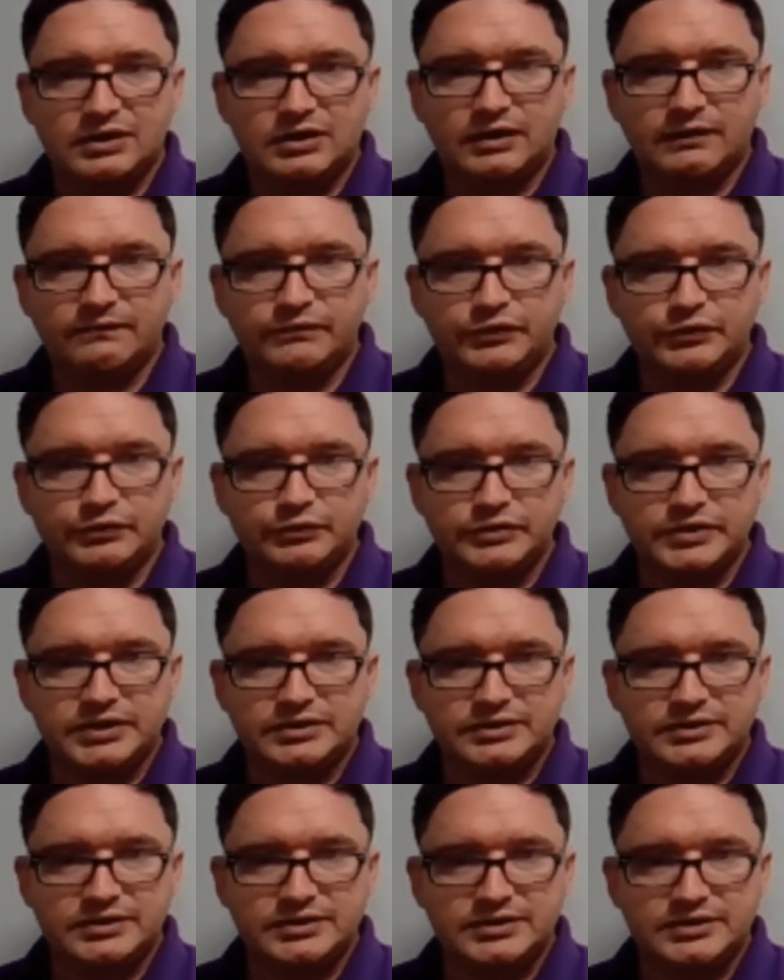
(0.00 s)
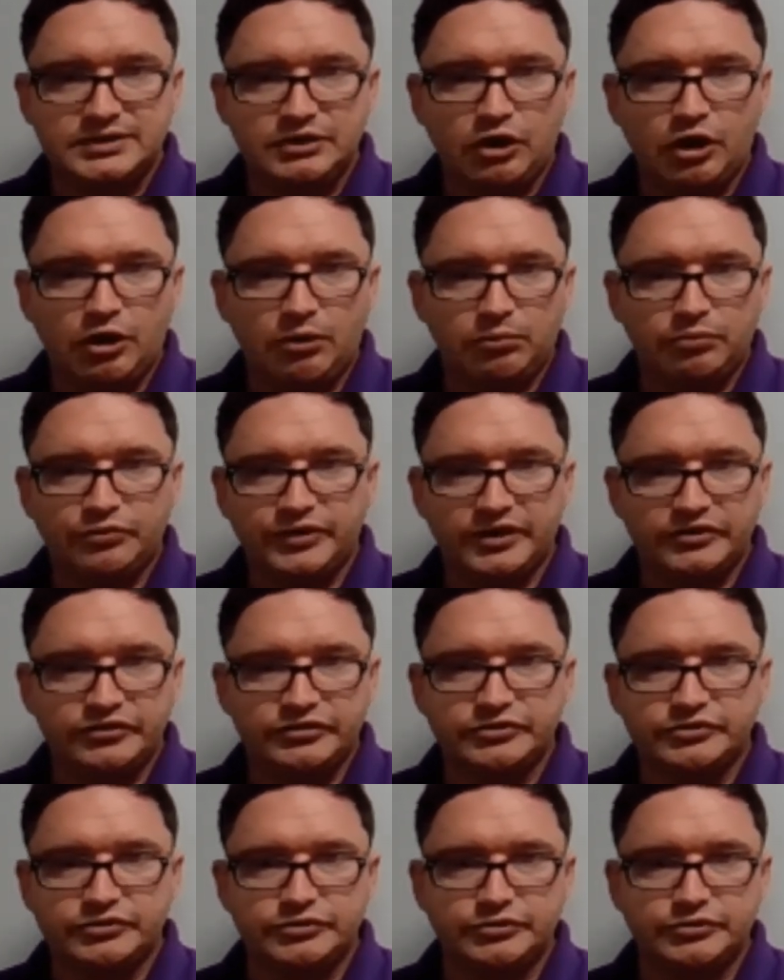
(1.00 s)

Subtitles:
of doing the help session